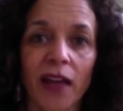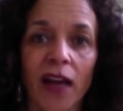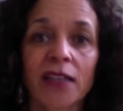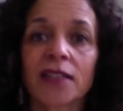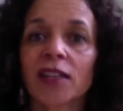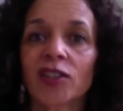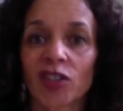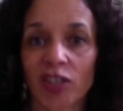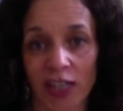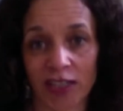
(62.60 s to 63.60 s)
I decided
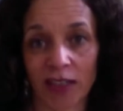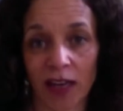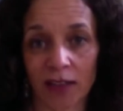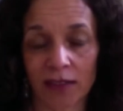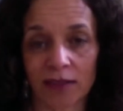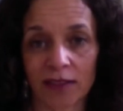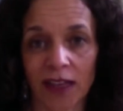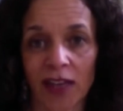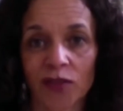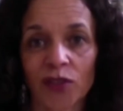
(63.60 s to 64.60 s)
to change that
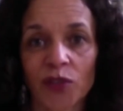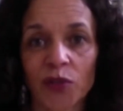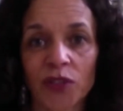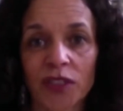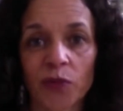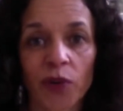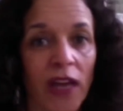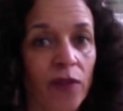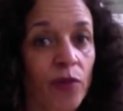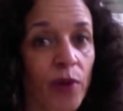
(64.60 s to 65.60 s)
and to use
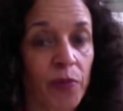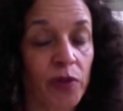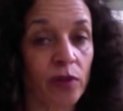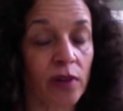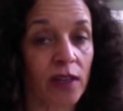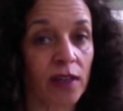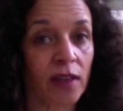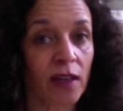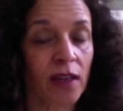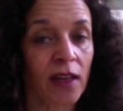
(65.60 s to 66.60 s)
whatever repertory
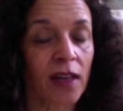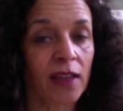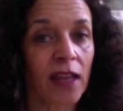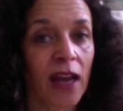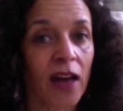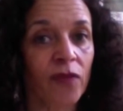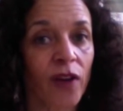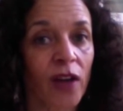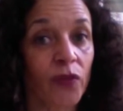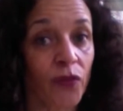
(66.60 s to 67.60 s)
that I
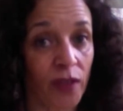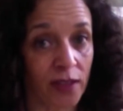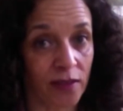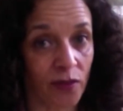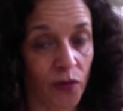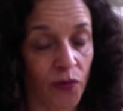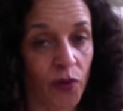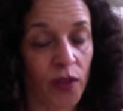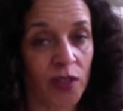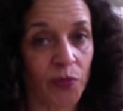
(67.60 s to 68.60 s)
find fit
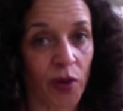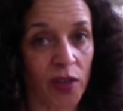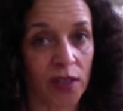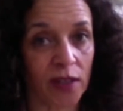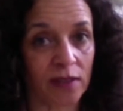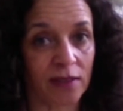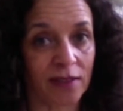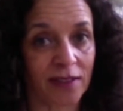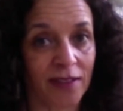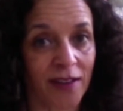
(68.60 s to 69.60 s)
for this project
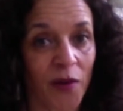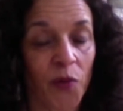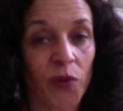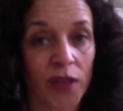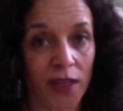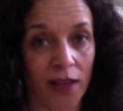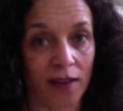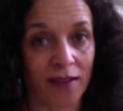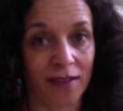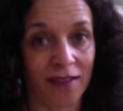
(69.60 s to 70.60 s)

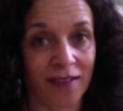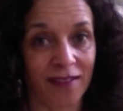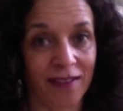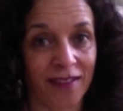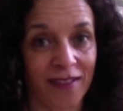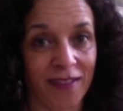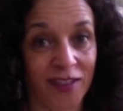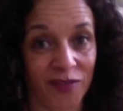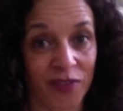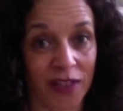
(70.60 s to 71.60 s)
within
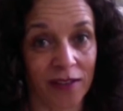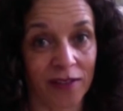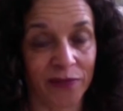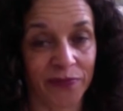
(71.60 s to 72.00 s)
this recital.